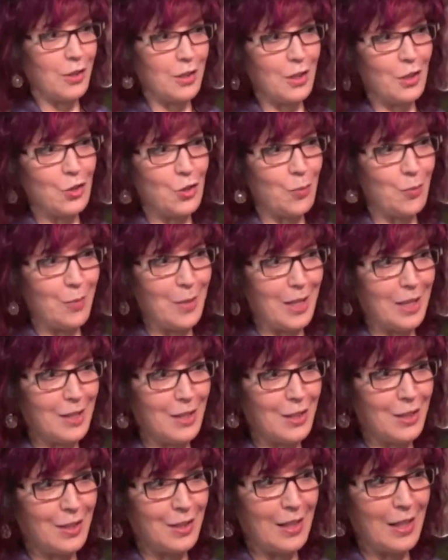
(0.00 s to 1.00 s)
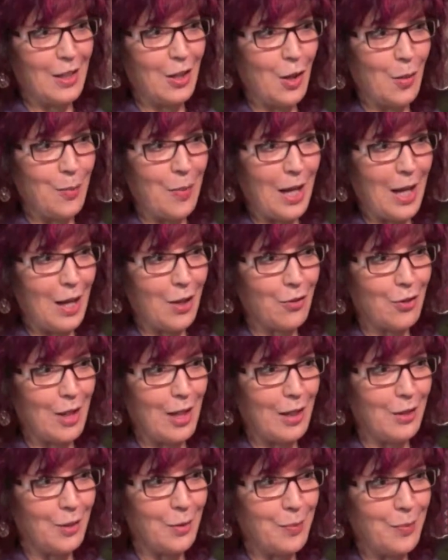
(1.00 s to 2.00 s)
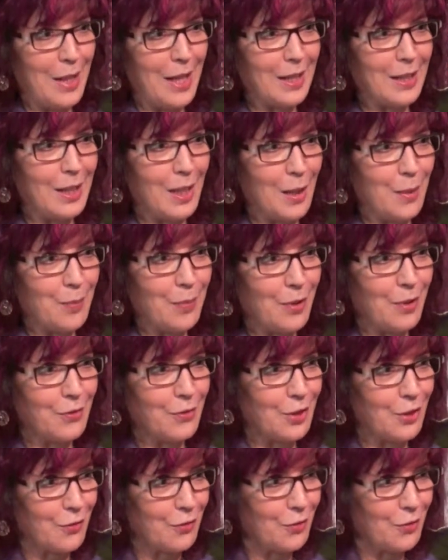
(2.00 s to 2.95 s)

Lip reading: all such a mix in our background and makeup of